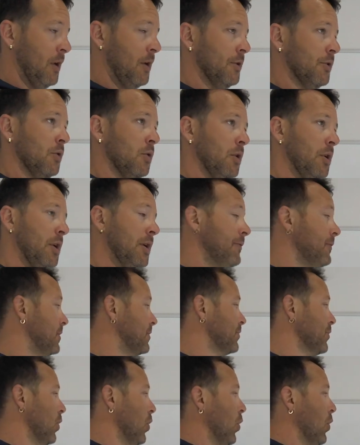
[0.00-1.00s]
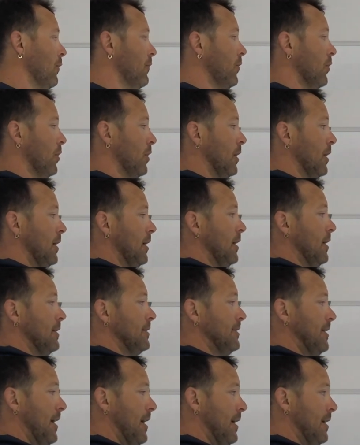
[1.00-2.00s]
So if it's over
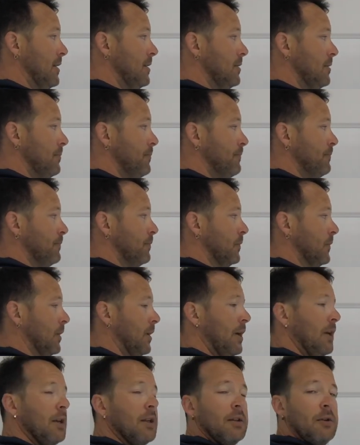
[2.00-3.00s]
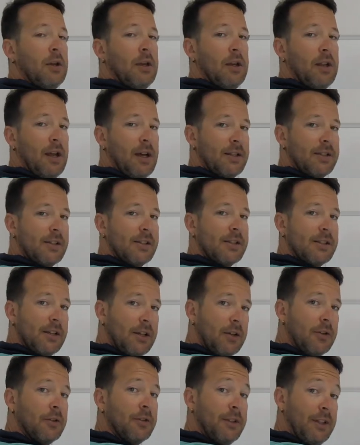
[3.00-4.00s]
10, okay, it has a
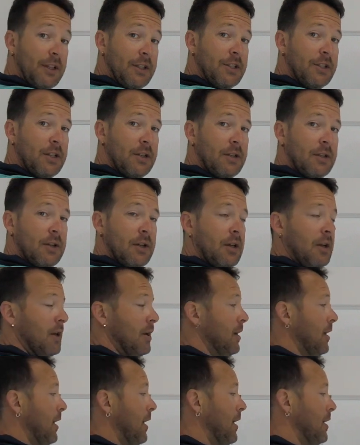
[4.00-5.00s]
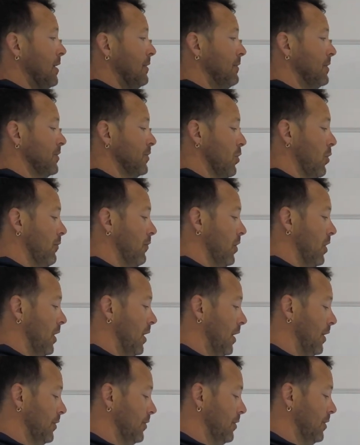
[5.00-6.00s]
single digit. And if it's over
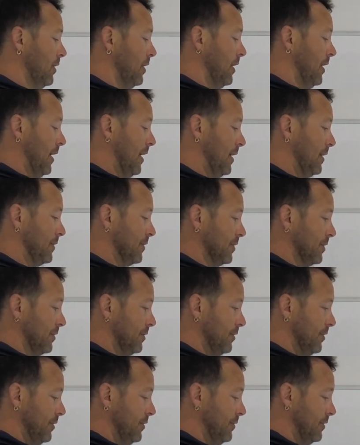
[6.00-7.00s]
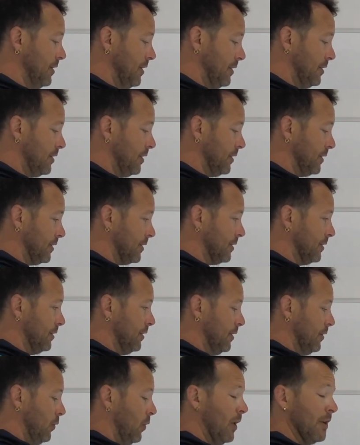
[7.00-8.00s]
100, it has two digits.
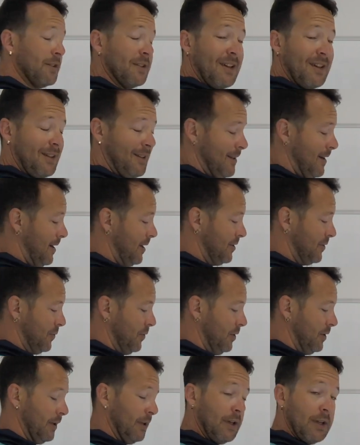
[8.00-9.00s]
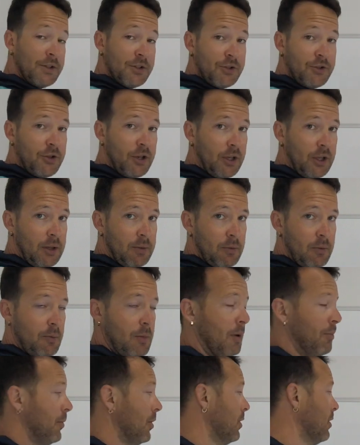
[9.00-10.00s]
Watch that last one, it gets tricky,
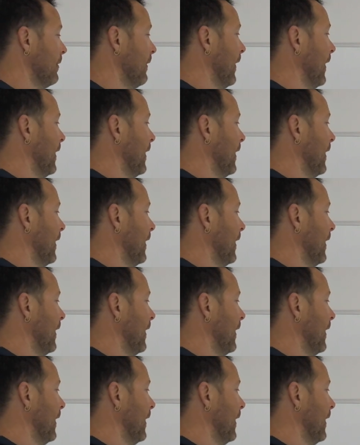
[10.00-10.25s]
remember.